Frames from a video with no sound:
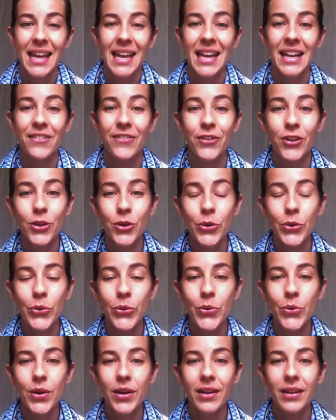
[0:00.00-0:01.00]
if
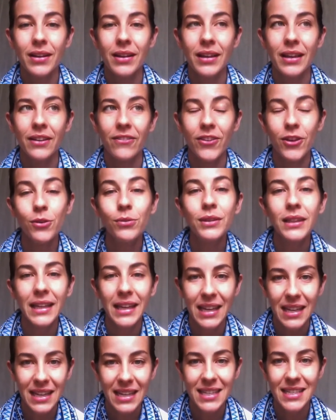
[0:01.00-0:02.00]
you if you
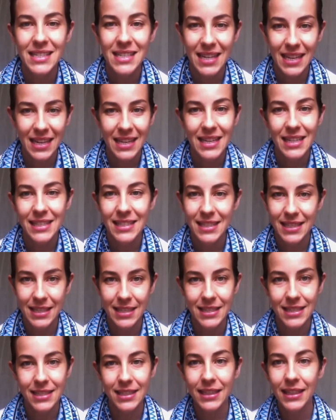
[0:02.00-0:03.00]
lean into eating
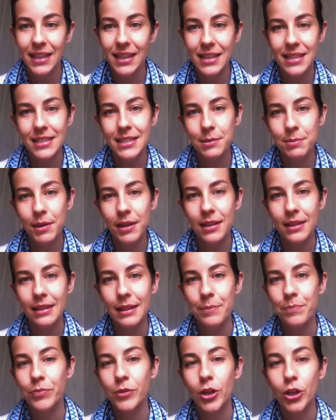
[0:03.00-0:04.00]
seasonally this month,
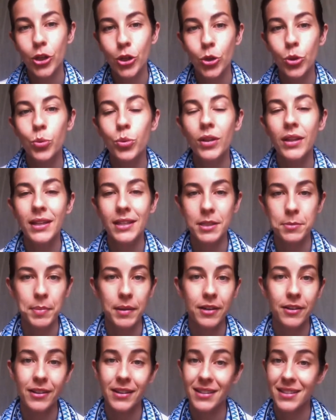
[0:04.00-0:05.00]
you will
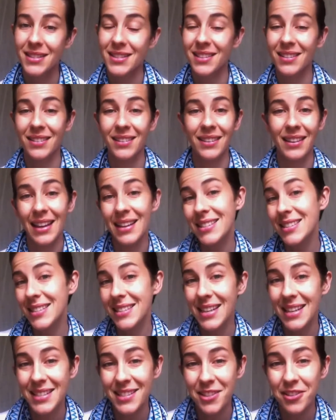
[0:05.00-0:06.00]
experience less
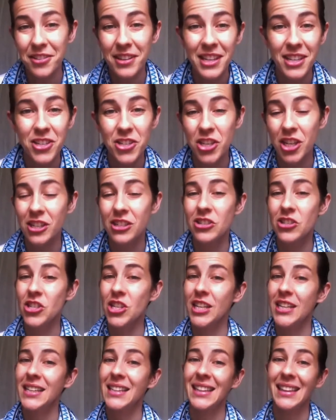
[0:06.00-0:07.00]
nasal
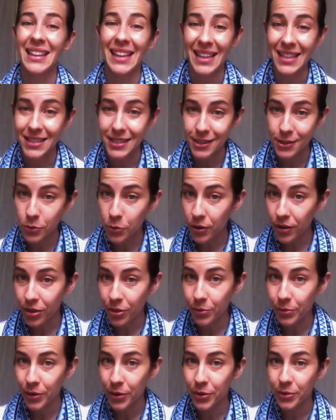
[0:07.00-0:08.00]
congestion, less sore
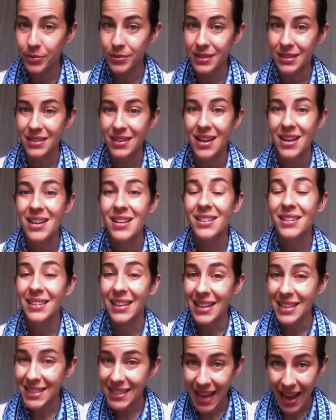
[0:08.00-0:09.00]
throats,
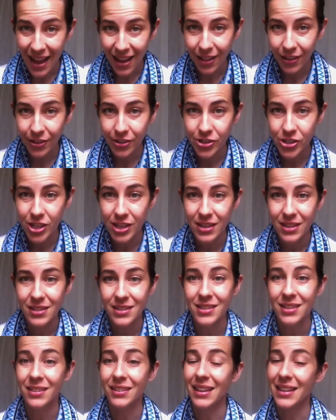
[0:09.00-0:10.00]
less
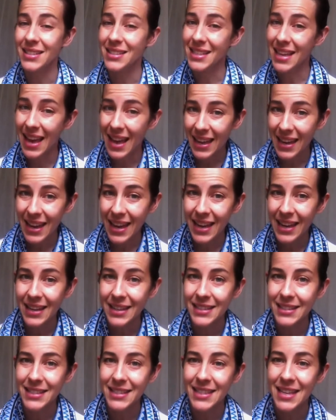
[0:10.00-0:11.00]
allergies, less
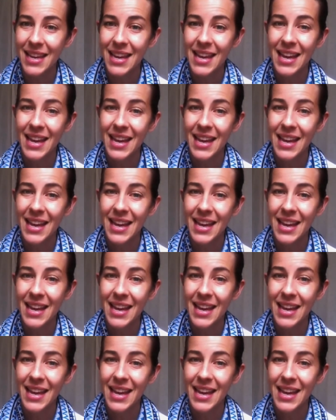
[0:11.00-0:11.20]
headaches,